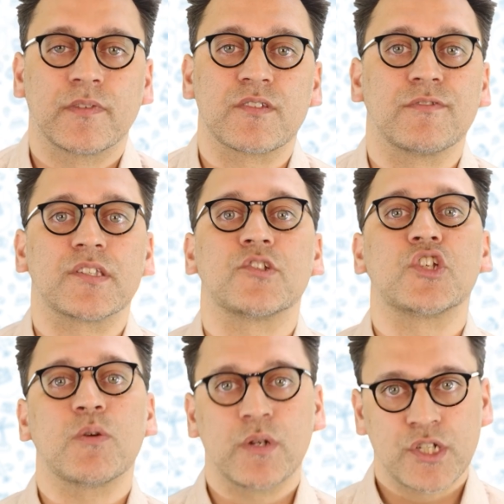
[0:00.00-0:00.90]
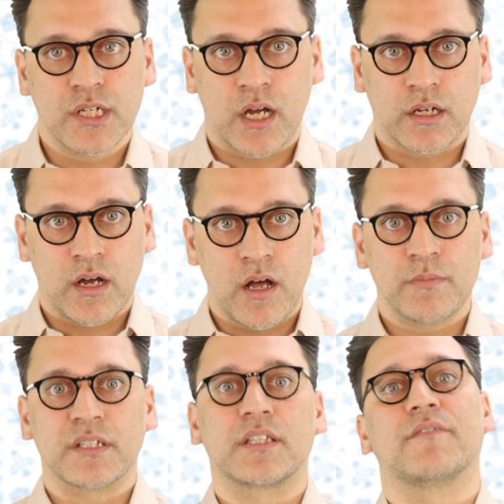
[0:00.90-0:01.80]
So visit G1G.com
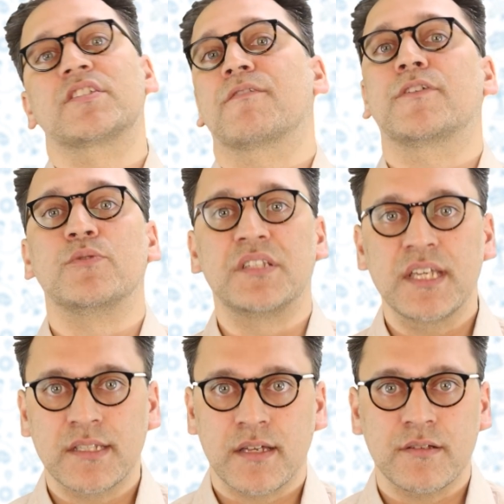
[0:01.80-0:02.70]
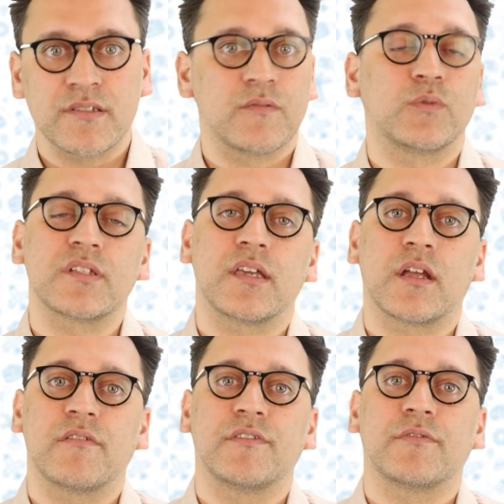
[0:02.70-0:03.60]
to give us a few details and we'll take
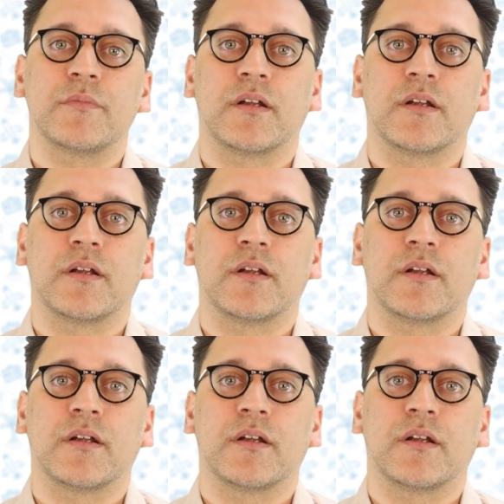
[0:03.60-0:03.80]
care of it from